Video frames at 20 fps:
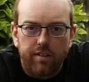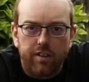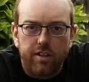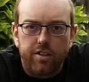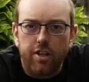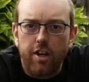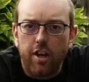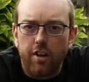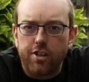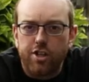
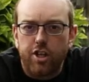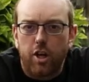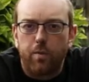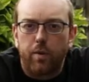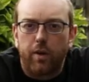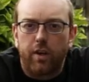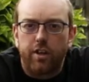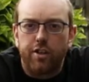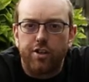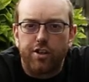There's another job
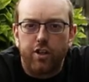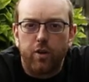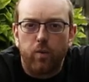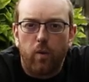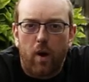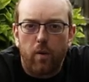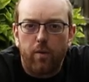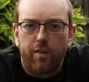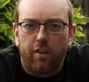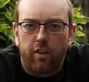we're going to do
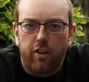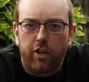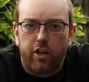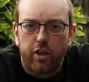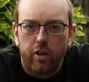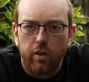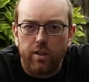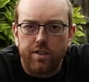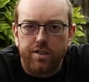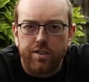while we've got the
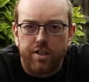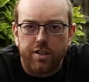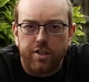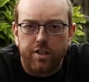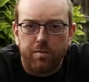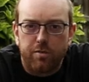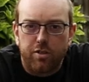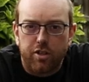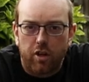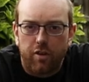coolant
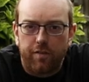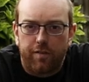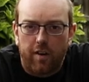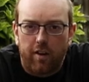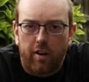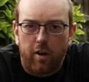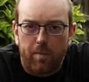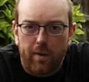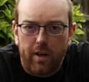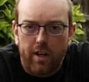system so
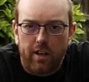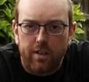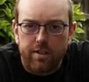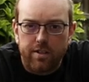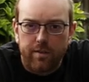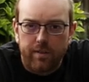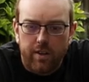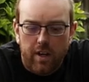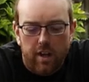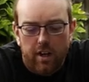far
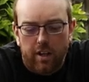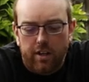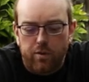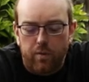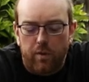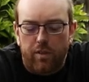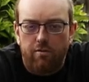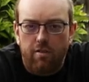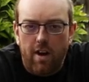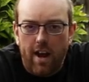apart.
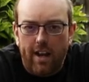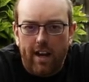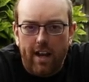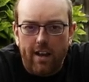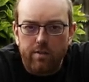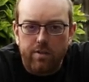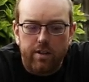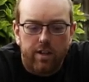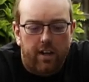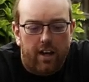With the rad
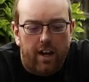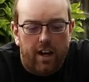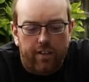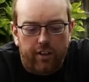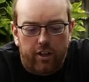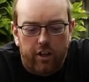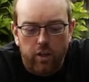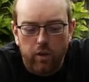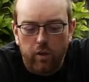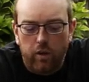out and
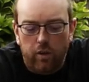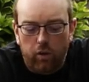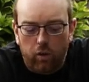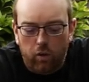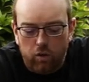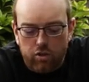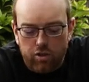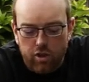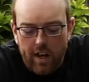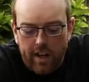the coolant
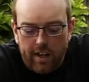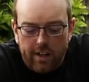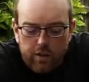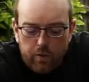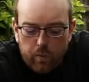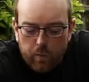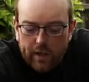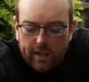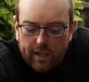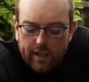all
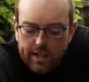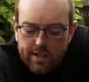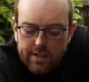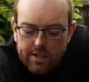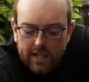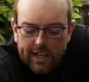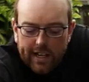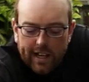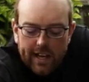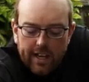drained, we can
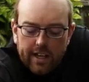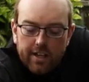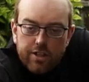easily get